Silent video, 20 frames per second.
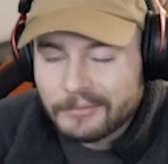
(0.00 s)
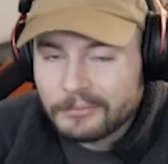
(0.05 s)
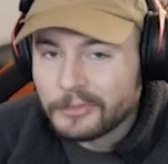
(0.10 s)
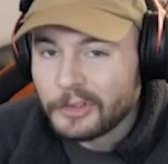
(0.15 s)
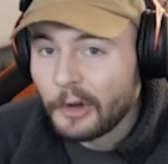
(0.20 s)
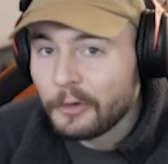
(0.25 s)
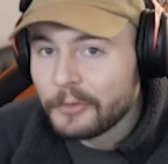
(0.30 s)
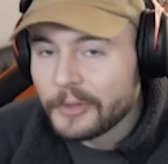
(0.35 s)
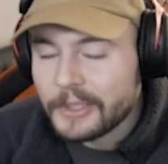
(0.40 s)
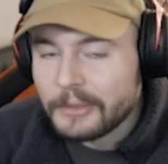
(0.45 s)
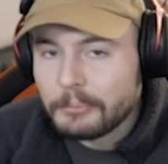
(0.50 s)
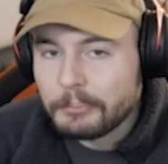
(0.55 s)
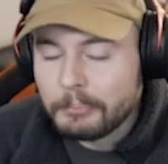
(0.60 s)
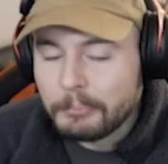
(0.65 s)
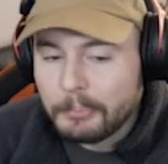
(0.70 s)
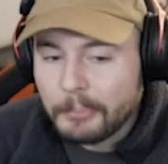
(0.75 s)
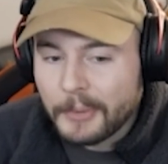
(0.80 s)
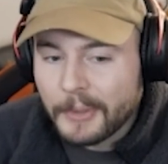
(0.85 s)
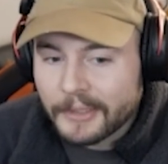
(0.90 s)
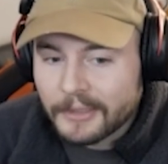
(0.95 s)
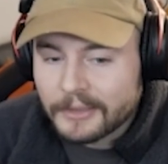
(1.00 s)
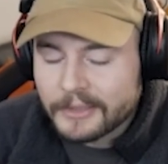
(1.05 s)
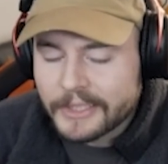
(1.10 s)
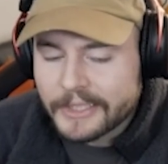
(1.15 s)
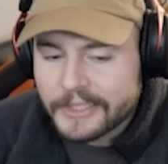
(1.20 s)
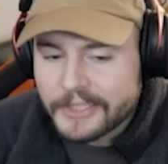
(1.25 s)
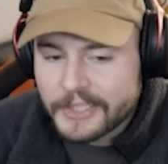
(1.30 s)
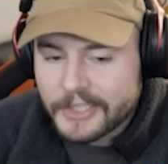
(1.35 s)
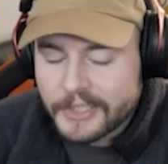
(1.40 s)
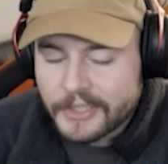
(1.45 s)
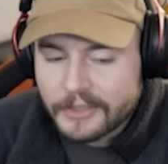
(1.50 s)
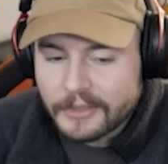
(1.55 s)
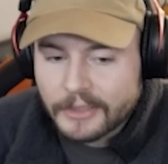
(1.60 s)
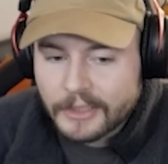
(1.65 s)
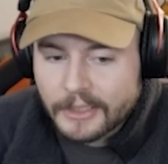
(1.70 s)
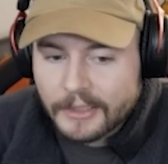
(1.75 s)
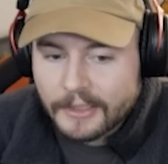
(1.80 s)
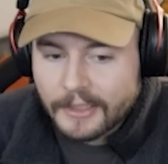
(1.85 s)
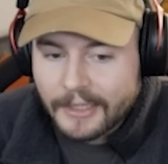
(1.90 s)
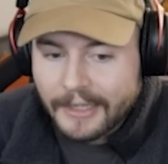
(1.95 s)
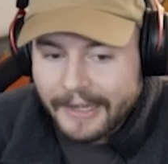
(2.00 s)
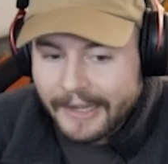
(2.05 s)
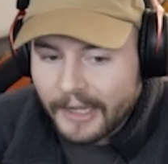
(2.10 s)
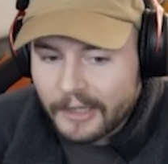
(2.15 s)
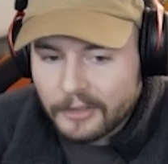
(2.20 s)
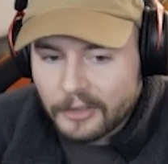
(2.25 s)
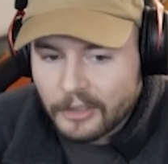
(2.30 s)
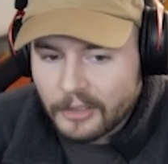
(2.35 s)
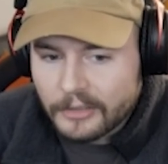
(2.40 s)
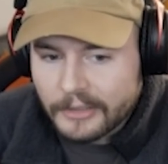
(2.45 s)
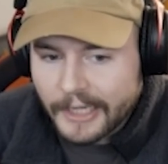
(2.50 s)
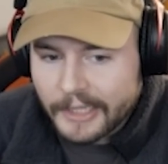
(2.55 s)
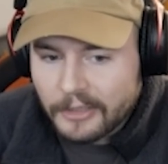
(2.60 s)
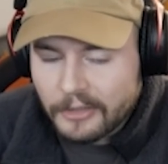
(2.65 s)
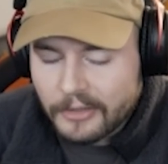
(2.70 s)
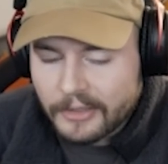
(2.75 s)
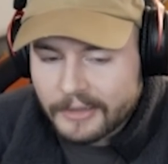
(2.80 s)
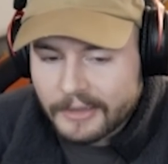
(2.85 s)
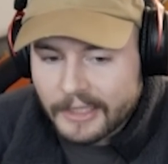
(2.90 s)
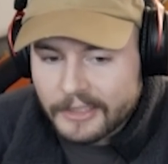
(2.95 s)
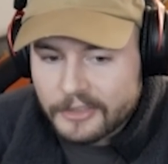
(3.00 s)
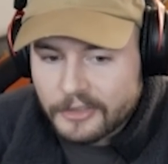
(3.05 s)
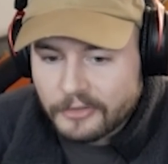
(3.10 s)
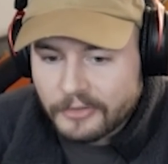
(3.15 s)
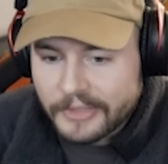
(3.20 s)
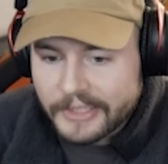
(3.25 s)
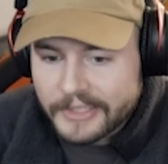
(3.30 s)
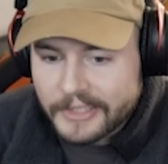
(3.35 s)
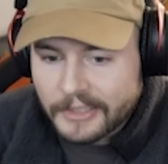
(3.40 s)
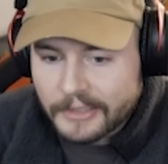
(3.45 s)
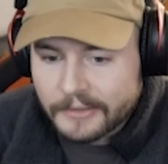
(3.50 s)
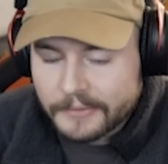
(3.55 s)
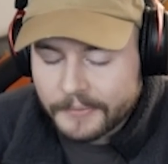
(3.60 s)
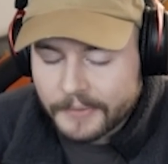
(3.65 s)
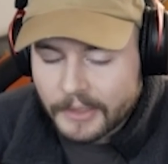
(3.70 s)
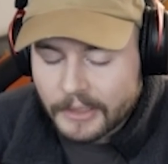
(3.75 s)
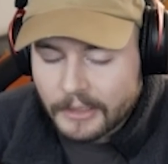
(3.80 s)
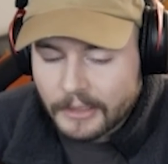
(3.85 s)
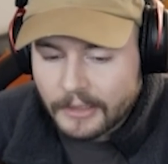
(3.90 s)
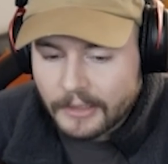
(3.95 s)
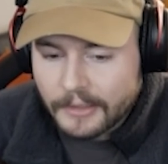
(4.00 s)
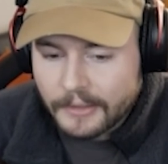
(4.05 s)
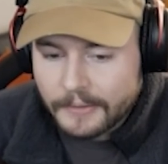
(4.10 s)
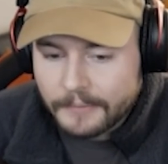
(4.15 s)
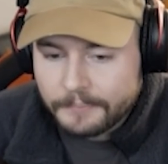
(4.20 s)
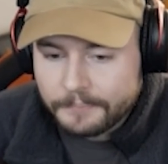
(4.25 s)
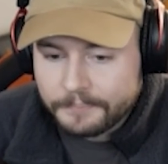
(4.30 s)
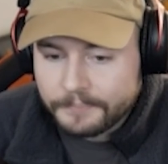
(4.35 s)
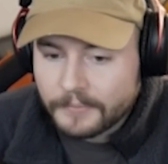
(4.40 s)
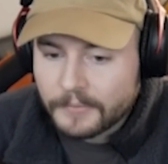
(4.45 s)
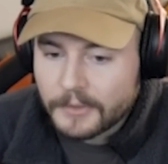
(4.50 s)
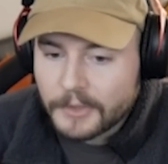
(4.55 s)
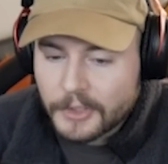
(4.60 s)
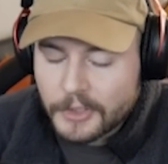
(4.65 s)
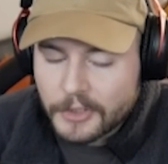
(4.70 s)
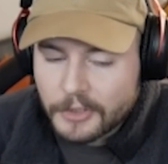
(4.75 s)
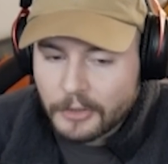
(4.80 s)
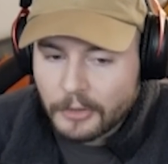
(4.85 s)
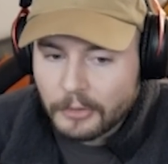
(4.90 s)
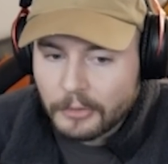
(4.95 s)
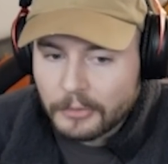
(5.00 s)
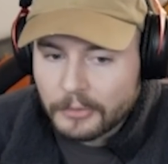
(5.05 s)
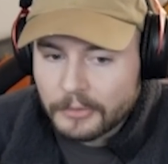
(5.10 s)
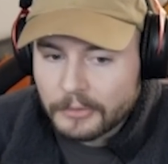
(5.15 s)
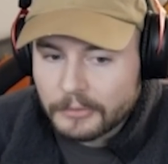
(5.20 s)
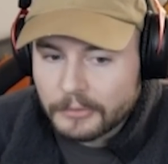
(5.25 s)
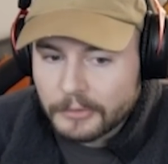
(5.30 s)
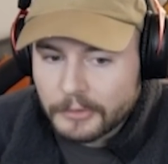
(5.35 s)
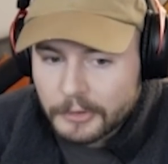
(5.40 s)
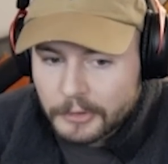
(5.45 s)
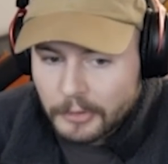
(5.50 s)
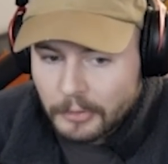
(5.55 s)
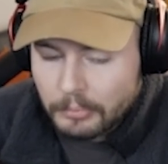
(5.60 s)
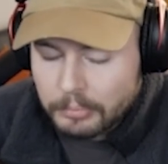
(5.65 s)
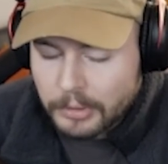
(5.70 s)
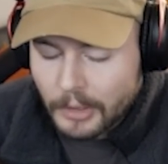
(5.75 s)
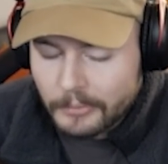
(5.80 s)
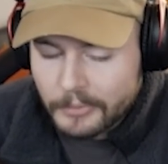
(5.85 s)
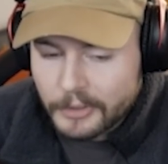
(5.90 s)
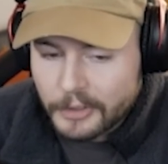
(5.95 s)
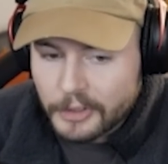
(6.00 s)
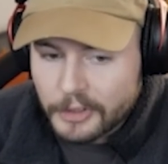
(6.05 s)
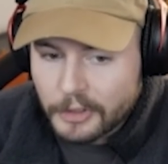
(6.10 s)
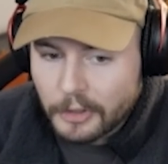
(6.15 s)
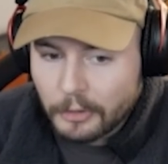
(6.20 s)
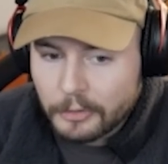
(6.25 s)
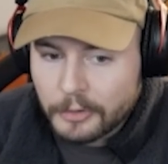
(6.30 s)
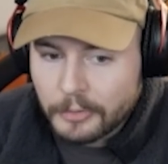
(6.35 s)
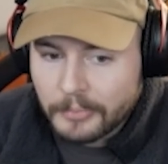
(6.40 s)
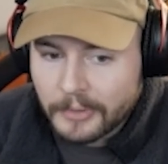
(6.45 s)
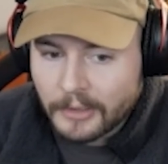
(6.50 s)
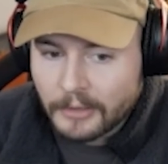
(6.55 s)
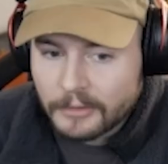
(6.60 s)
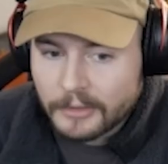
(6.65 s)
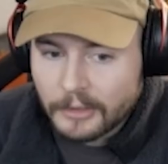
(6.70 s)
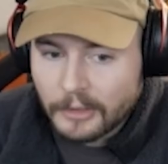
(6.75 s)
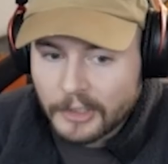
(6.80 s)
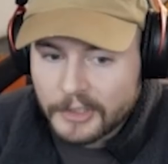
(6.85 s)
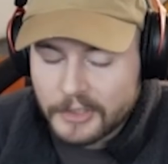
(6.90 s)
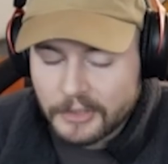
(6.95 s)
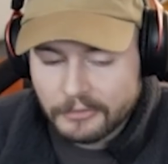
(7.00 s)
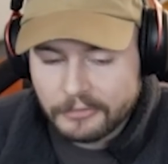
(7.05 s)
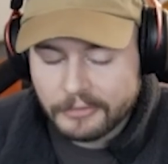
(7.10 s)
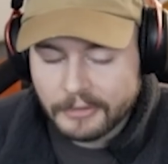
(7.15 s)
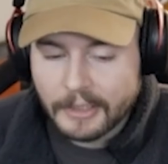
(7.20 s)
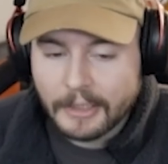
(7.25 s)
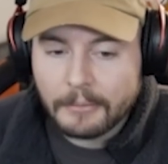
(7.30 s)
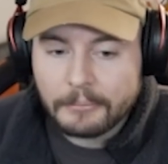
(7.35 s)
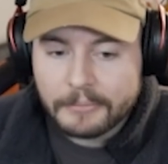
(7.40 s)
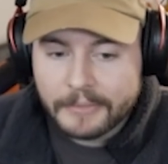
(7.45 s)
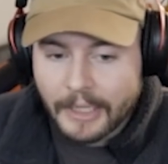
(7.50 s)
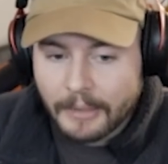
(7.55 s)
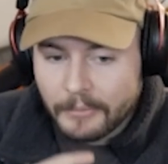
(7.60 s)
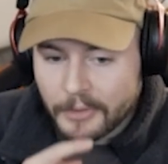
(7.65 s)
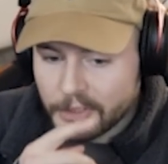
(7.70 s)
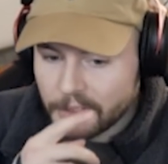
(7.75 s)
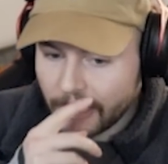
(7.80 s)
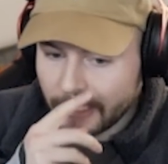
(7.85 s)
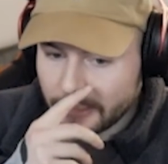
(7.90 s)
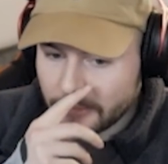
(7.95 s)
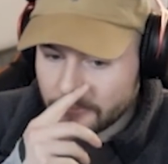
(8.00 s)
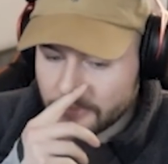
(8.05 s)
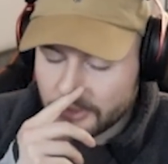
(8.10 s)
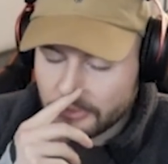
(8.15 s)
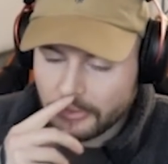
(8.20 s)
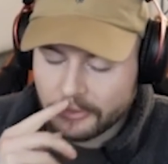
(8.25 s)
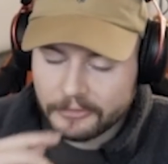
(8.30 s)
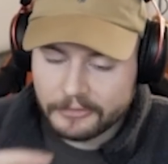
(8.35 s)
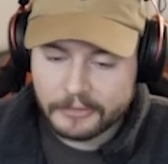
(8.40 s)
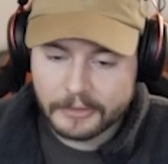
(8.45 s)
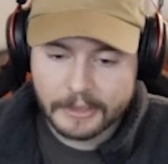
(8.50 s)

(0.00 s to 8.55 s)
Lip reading: Don't really build this at all. I don't think there's a reason. So you're probably just going to build lots of damage items with